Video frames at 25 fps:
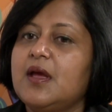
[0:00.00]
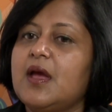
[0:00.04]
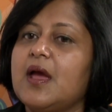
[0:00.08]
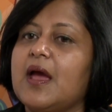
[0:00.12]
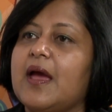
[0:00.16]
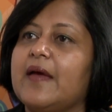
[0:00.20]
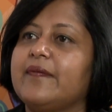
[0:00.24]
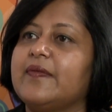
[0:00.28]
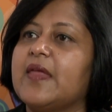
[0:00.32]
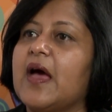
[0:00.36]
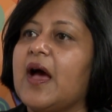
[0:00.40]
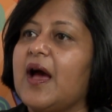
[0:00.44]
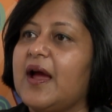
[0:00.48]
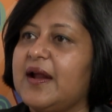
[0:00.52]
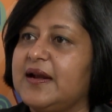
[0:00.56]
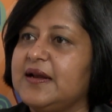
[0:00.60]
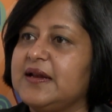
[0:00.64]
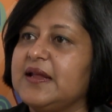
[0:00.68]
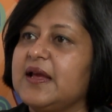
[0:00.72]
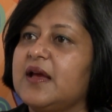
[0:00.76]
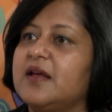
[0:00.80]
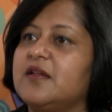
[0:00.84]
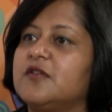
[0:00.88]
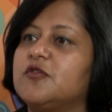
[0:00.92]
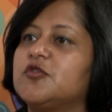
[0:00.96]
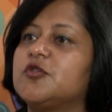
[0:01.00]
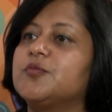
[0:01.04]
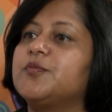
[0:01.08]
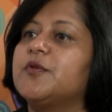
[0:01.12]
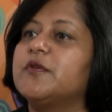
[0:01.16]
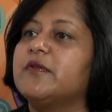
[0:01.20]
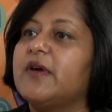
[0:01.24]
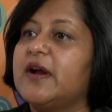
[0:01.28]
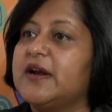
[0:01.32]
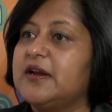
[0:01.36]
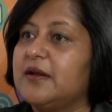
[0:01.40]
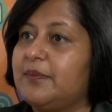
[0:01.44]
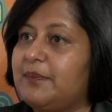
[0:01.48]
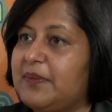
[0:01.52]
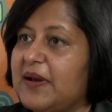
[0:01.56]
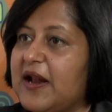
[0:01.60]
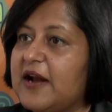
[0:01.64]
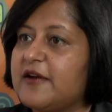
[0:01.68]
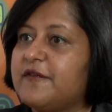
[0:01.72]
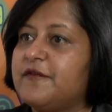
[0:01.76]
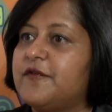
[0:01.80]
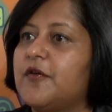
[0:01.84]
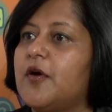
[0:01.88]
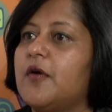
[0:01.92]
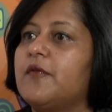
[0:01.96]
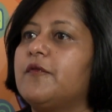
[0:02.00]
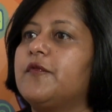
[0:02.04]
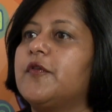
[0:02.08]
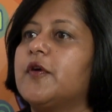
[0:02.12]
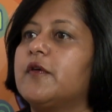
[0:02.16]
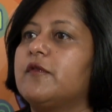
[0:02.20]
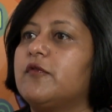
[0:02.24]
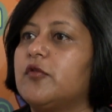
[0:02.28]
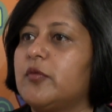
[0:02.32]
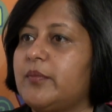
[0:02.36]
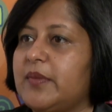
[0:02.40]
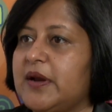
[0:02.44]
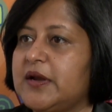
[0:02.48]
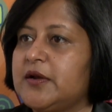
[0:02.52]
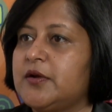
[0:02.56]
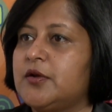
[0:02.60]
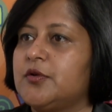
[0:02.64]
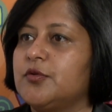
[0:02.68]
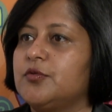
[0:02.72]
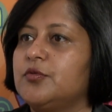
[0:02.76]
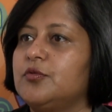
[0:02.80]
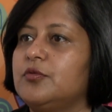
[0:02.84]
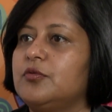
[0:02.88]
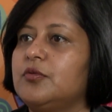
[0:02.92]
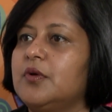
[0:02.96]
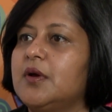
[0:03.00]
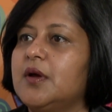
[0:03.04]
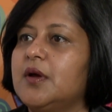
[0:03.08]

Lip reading: And the idea is to provide a platform for women to,